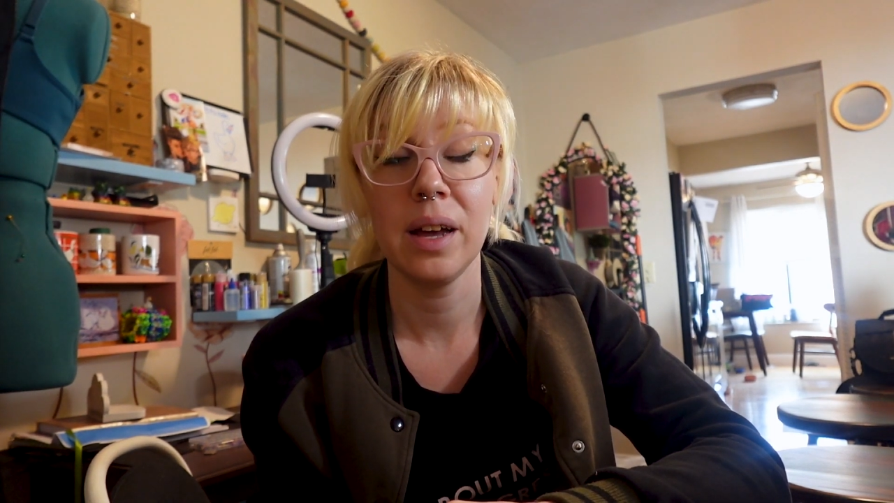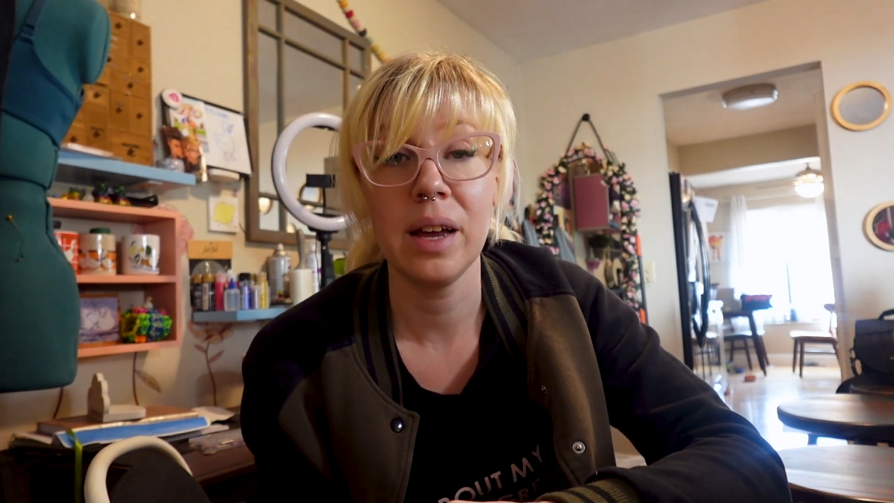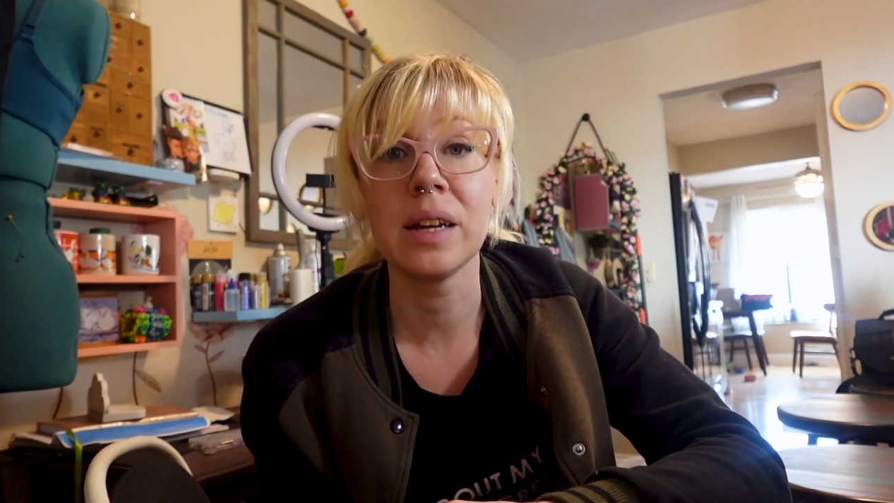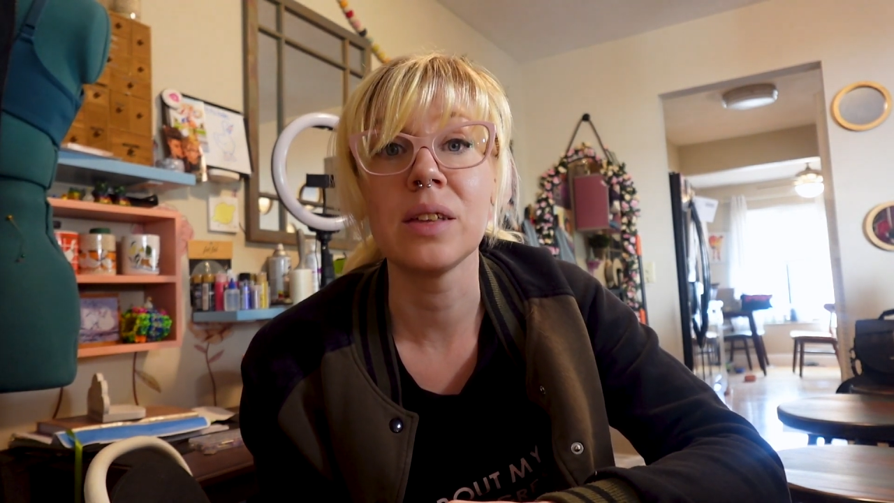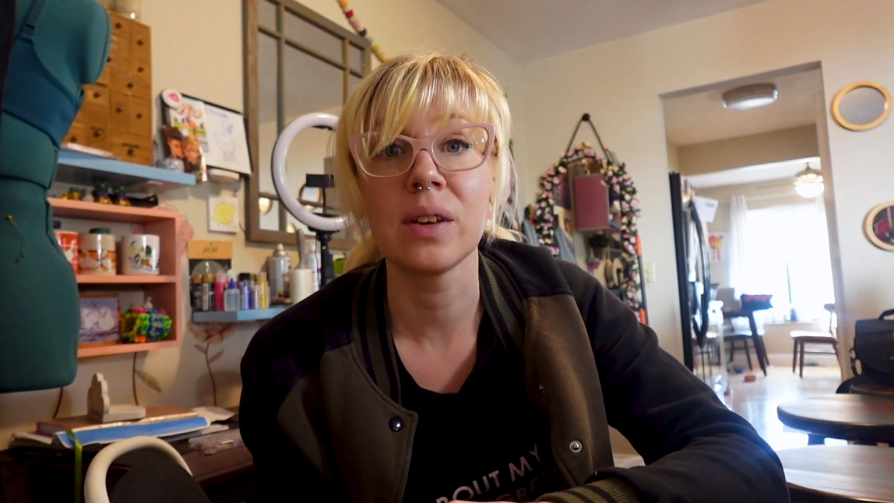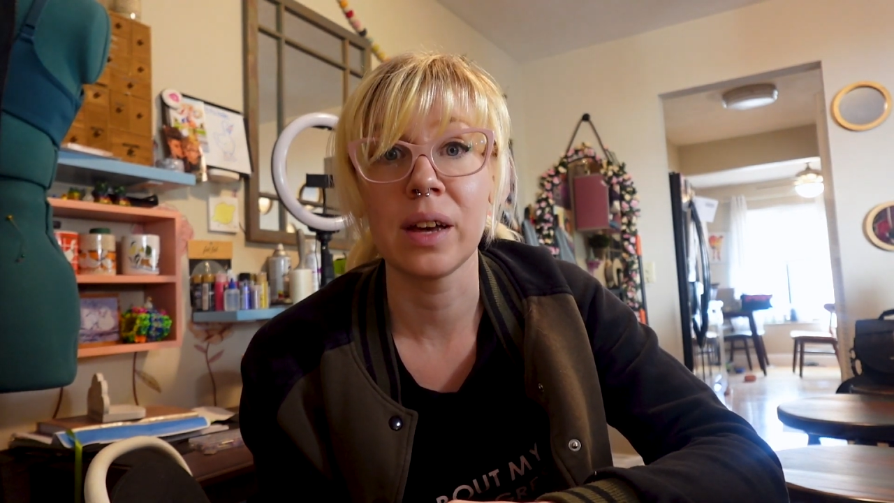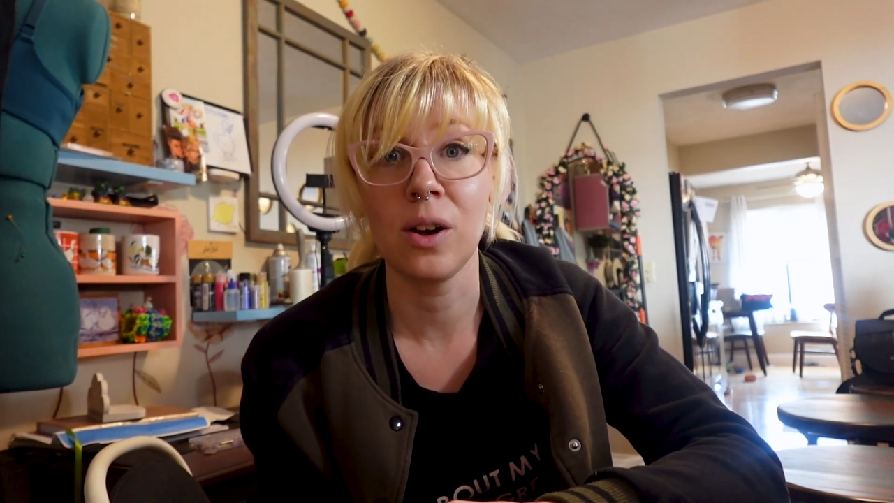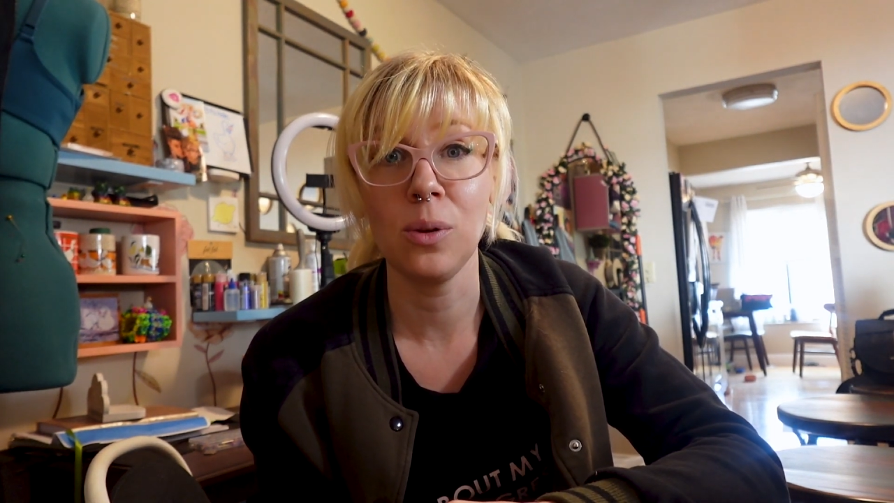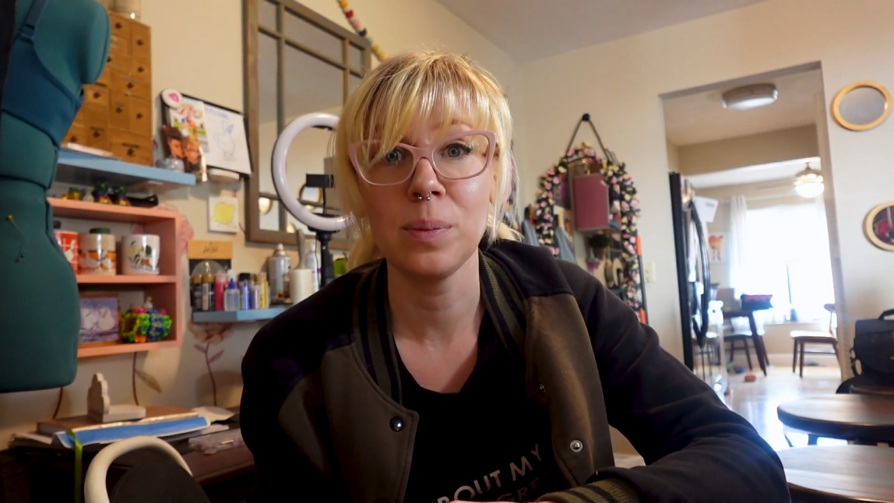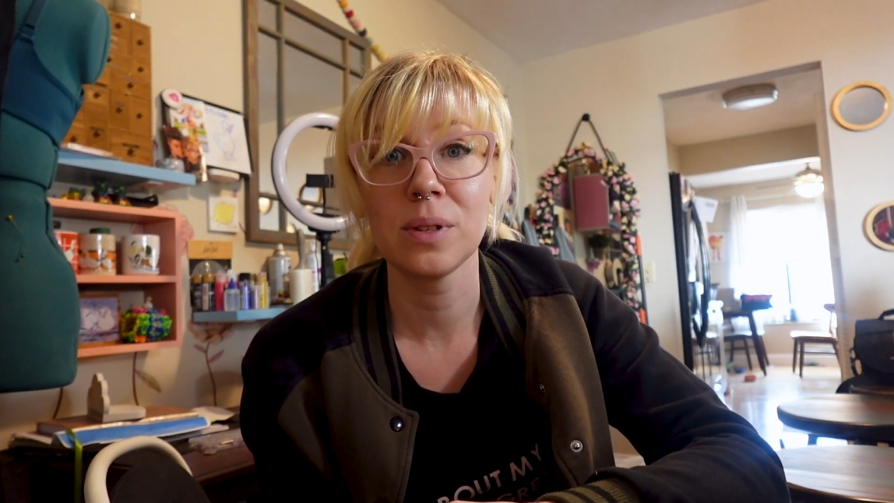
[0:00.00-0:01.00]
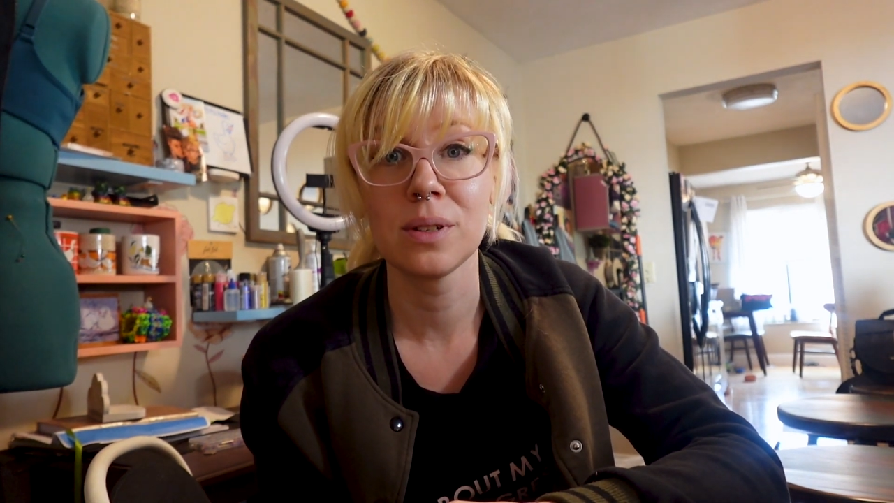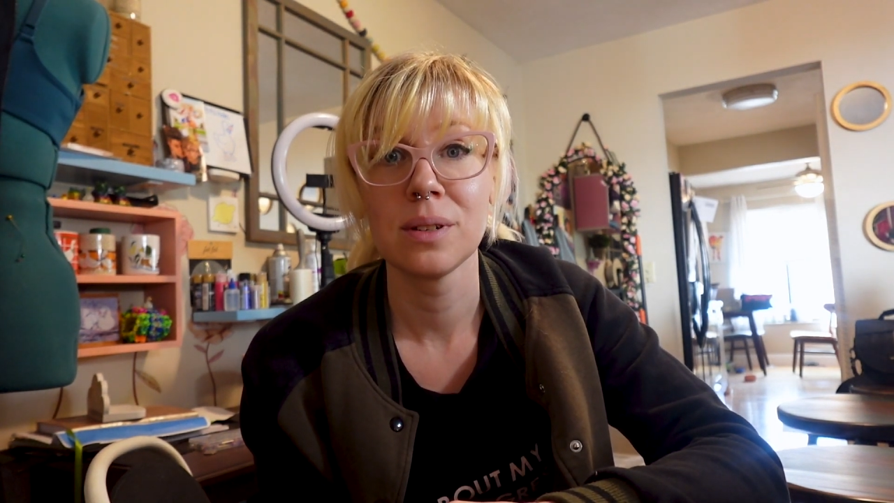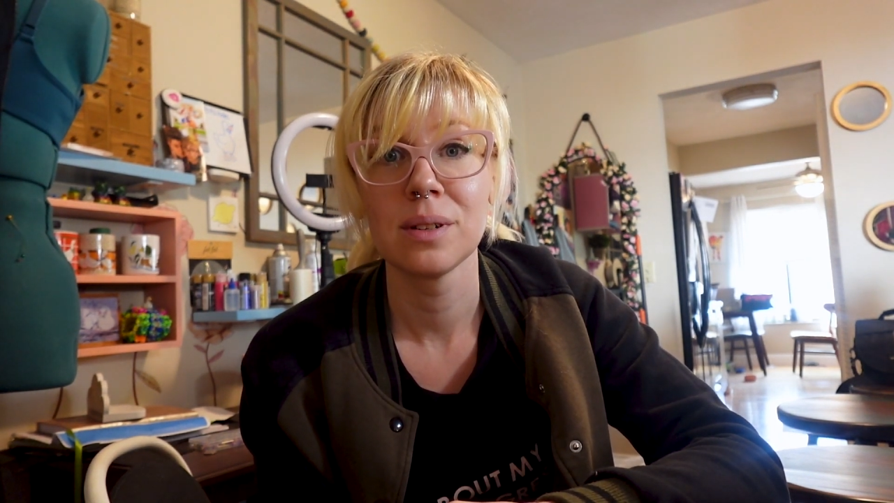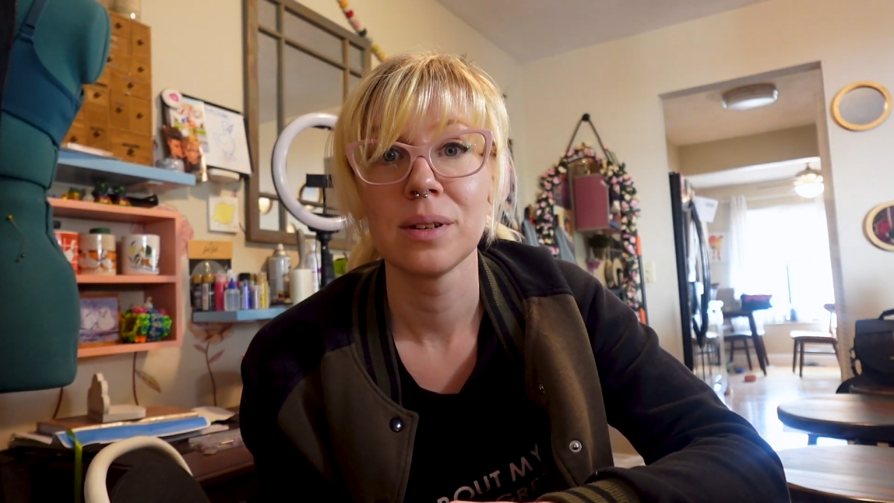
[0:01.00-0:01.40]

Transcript: Anything helps,